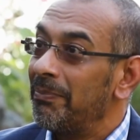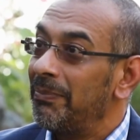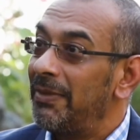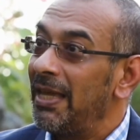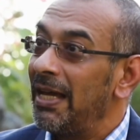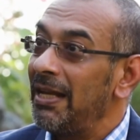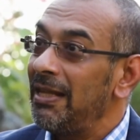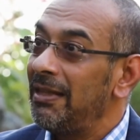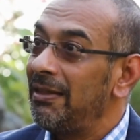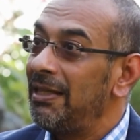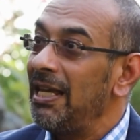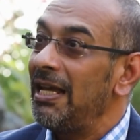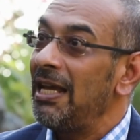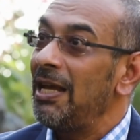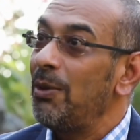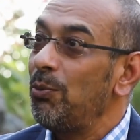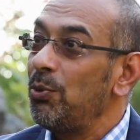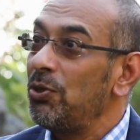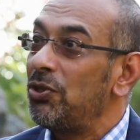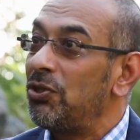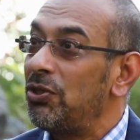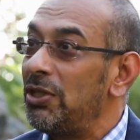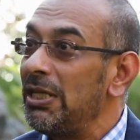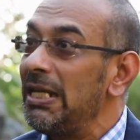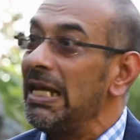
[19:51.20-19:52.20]
than they
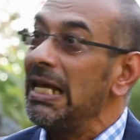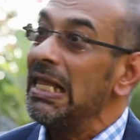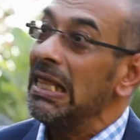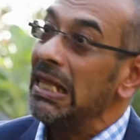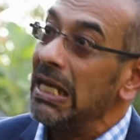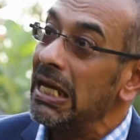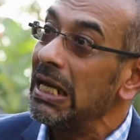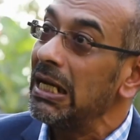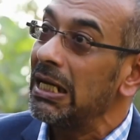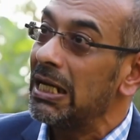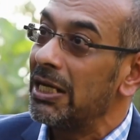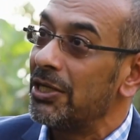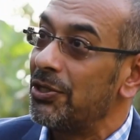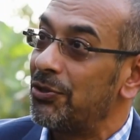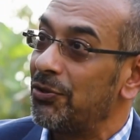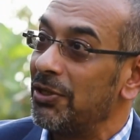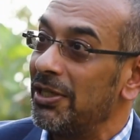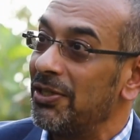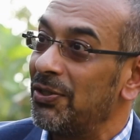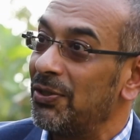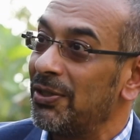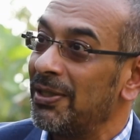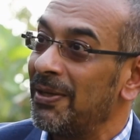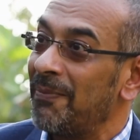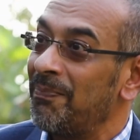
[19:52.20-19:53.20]
would see in their
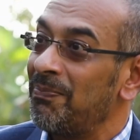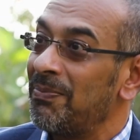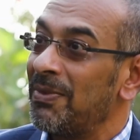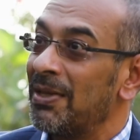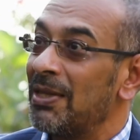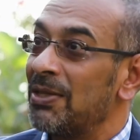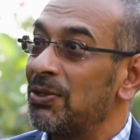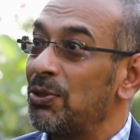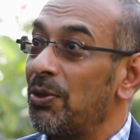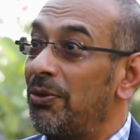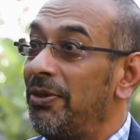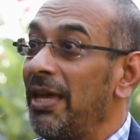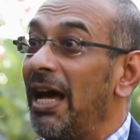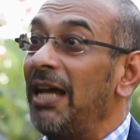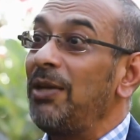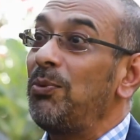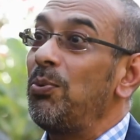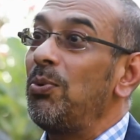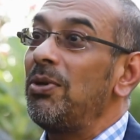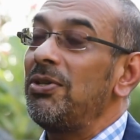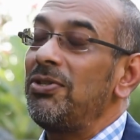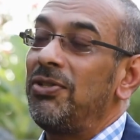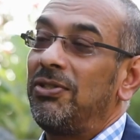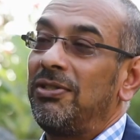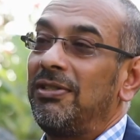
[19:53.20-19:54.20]
countries. So
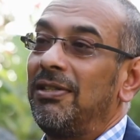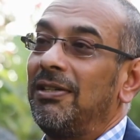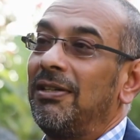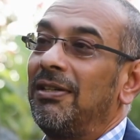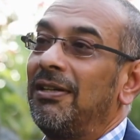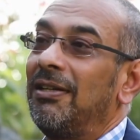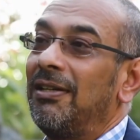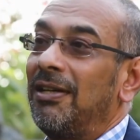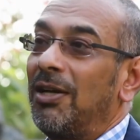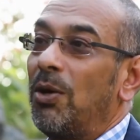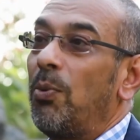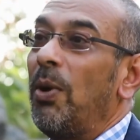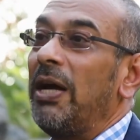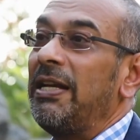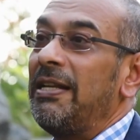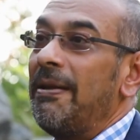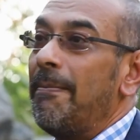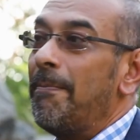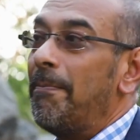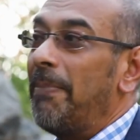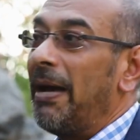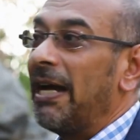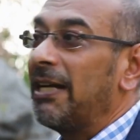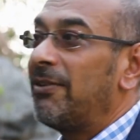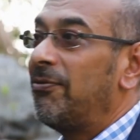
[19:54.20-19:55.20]
that was quite
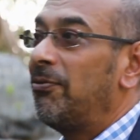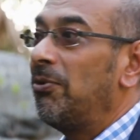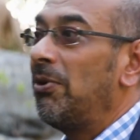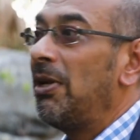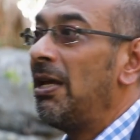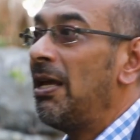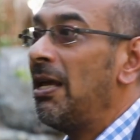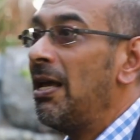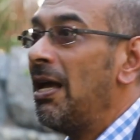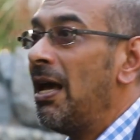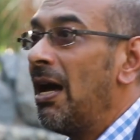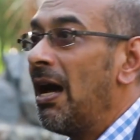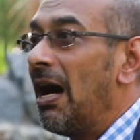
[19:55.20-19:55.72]
impactful.